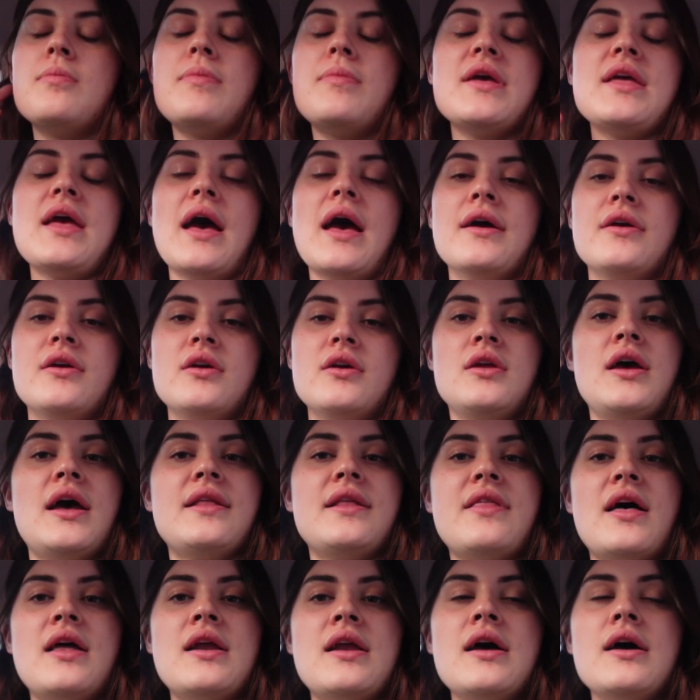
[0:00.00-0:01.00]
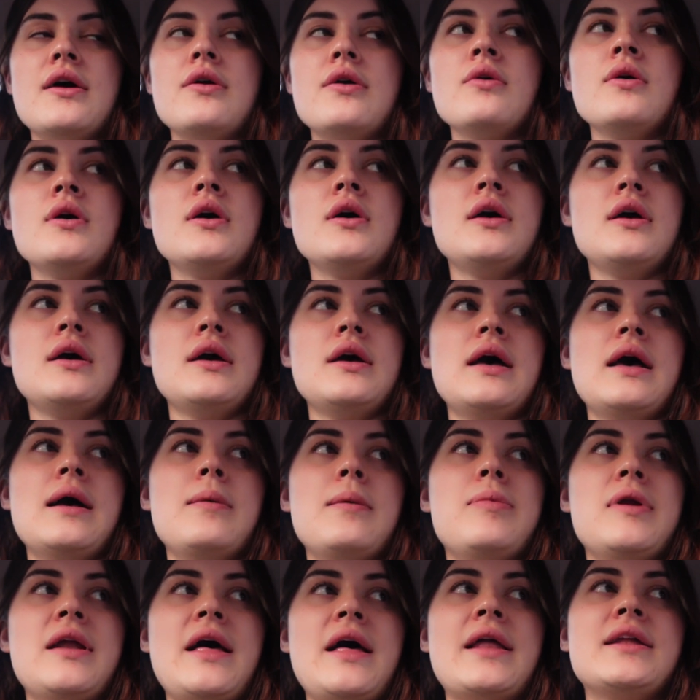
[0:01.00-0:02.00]
yeah, gonna head there now.
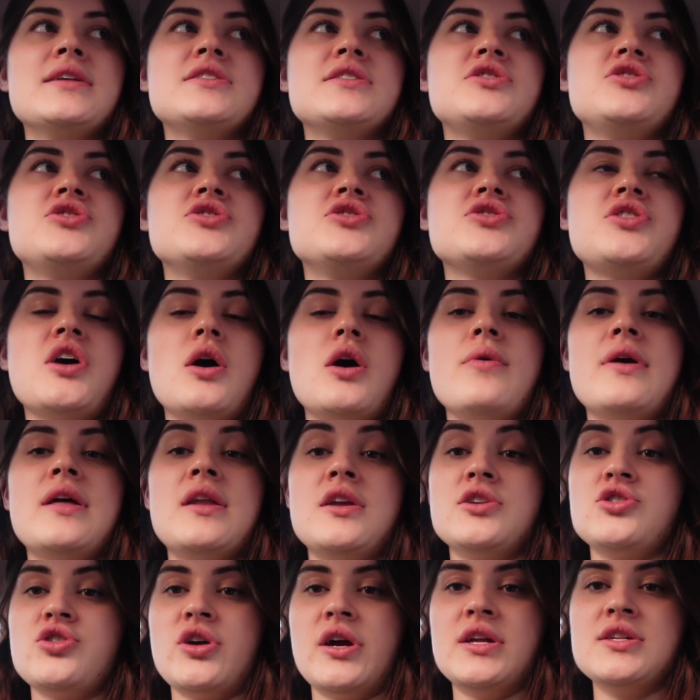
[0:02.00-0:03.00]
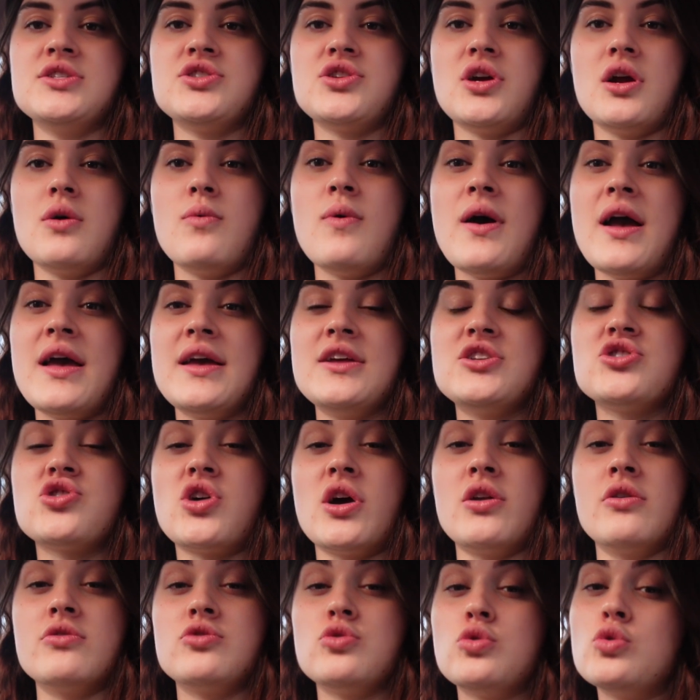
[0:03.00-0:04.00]
Plan is to just go in and train straight away.
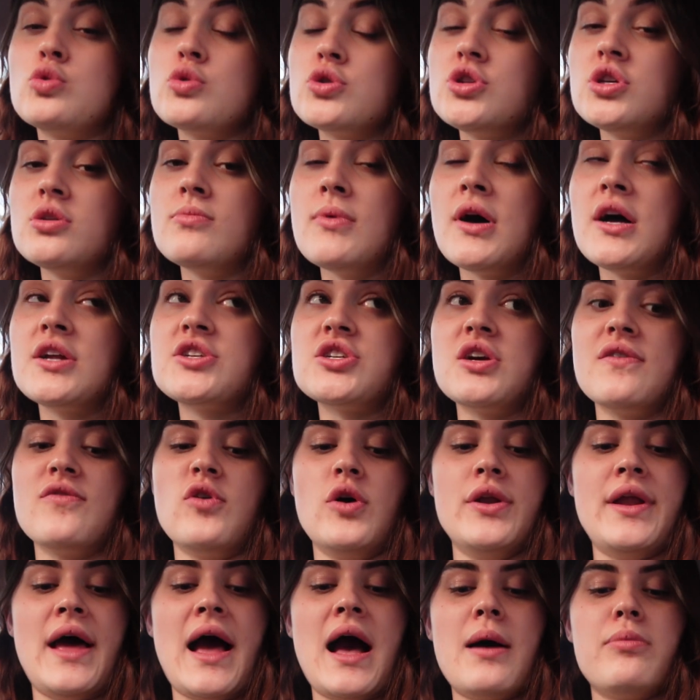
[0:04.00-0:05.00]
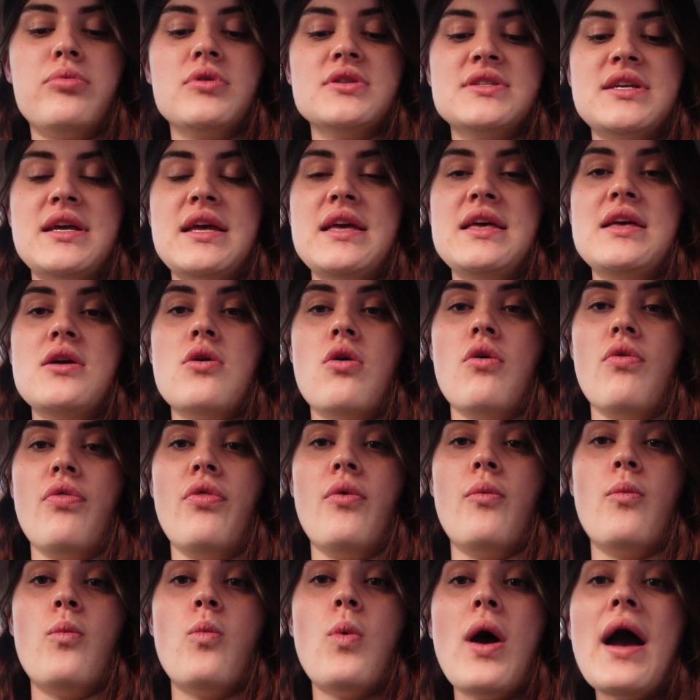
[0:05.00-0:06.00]
Try not to talk too much. I've got an apple to eat on
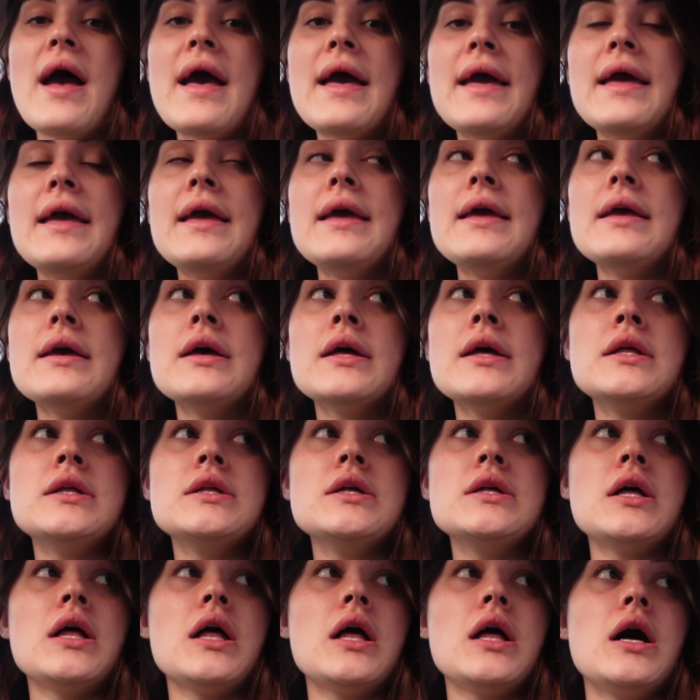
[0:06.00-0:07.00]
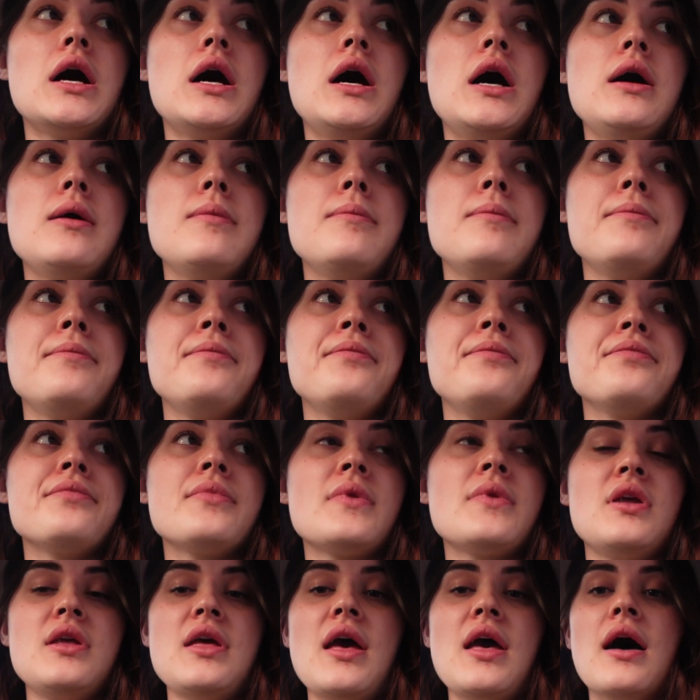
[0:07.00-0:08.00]
the way.
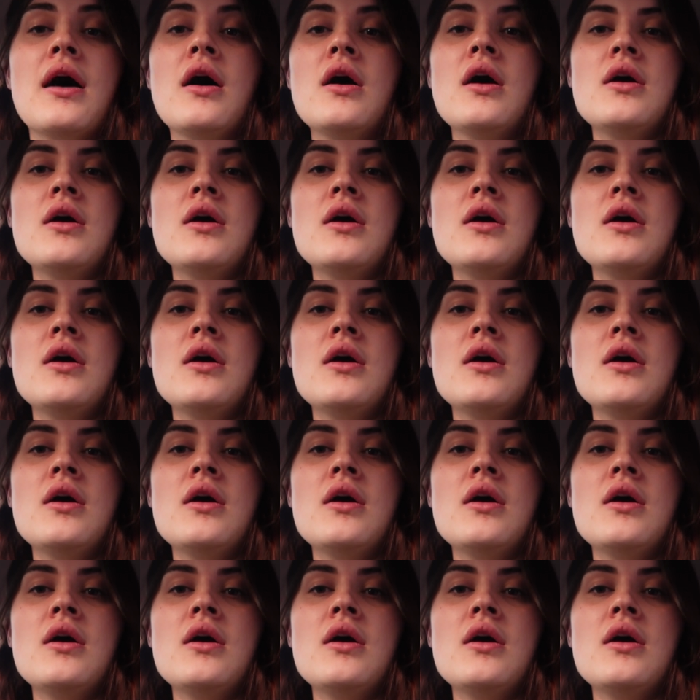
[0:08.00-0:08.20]
Yeah.